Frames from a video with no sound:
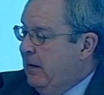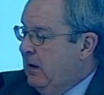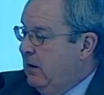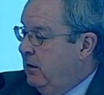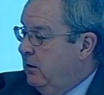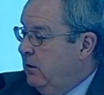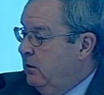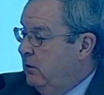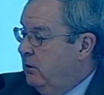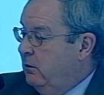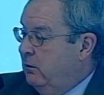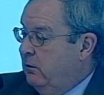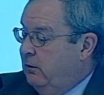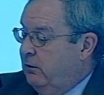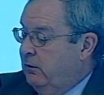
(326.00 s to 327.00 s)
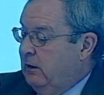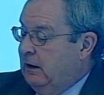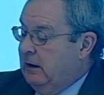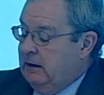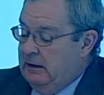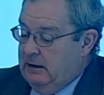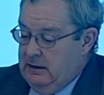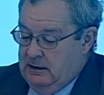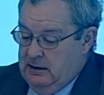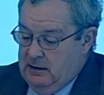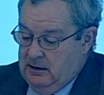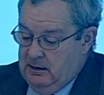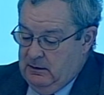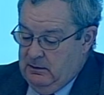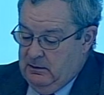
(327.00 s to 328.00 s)
whose
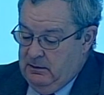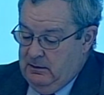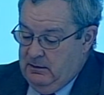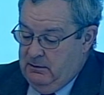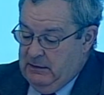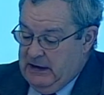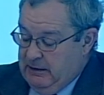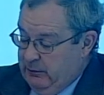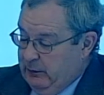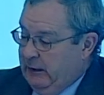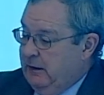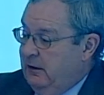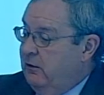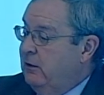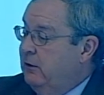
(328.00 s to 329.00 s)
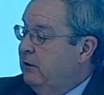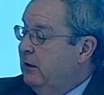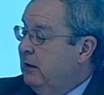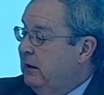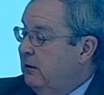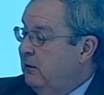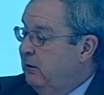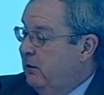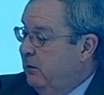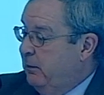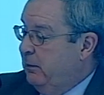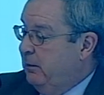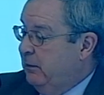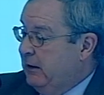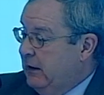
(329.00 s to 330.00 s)
main priority,
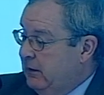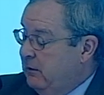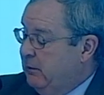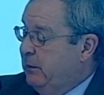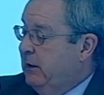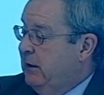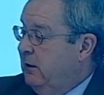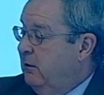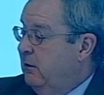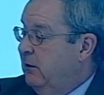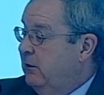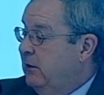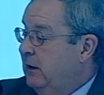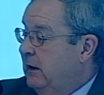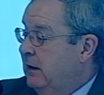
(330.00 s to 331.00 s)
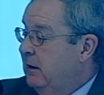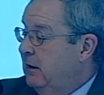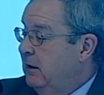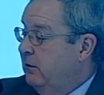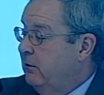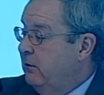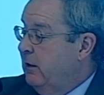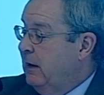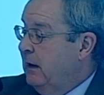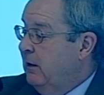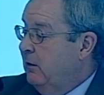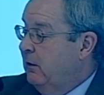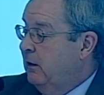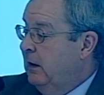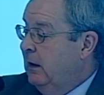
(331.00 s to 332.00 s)
top stated priority, is
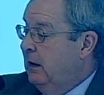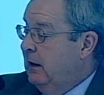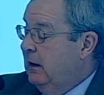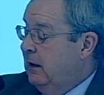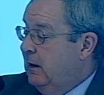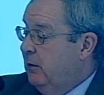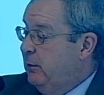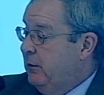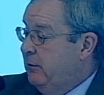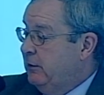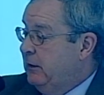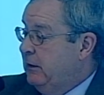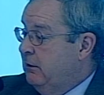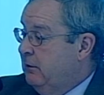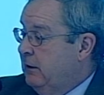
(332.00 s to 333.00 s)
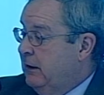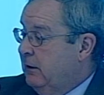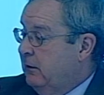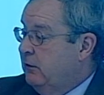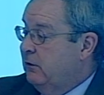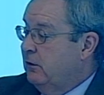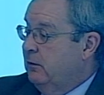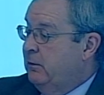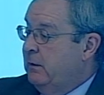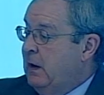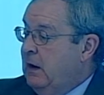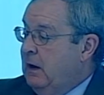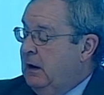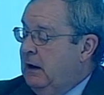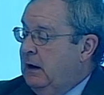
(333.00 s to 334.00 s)
around poverty reduction,
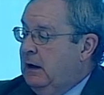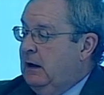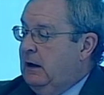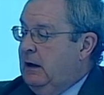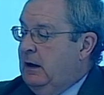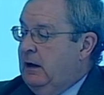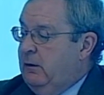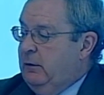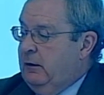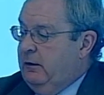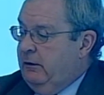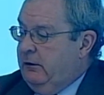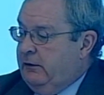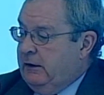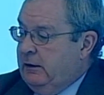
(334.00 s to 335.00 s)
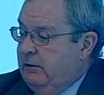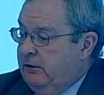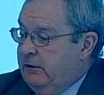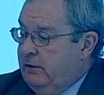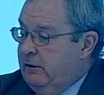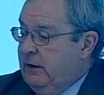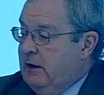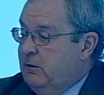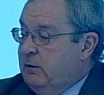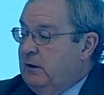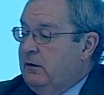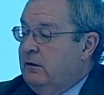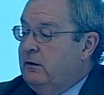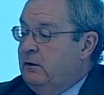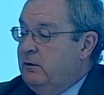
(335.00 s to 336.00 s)
skills
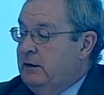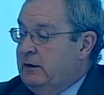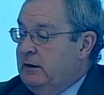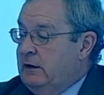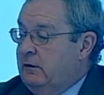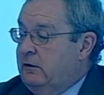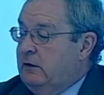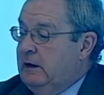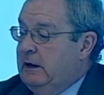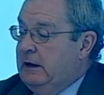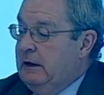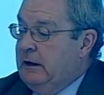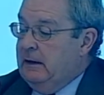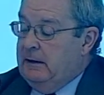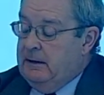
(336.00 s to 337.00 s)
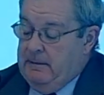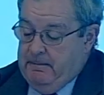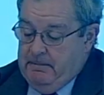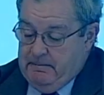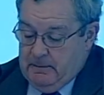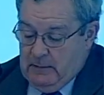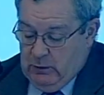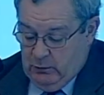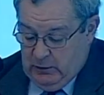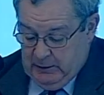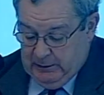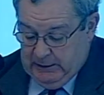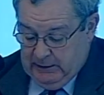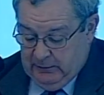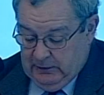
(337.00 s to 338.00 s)
development, and with it
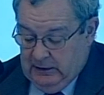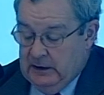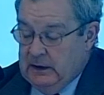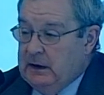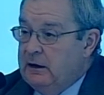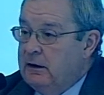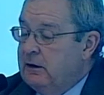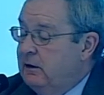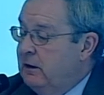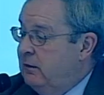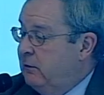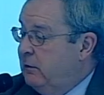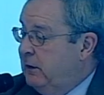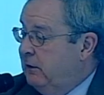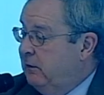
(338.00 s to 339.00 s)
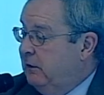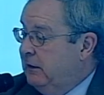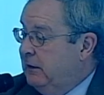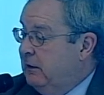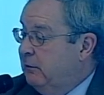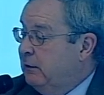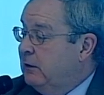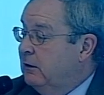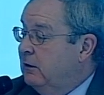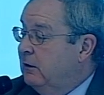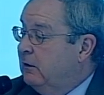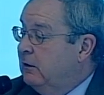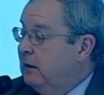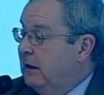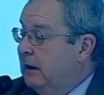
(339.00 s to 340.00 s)
workplace learning, can have quite a
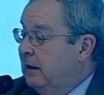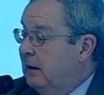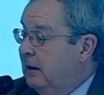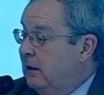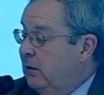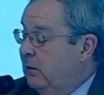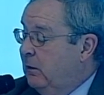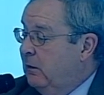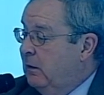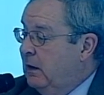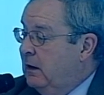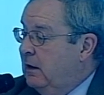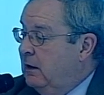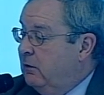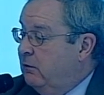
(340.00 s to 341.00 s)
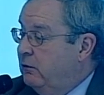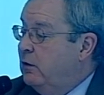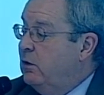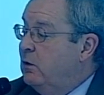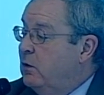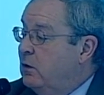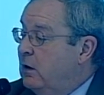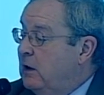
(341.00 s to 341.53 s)
significant role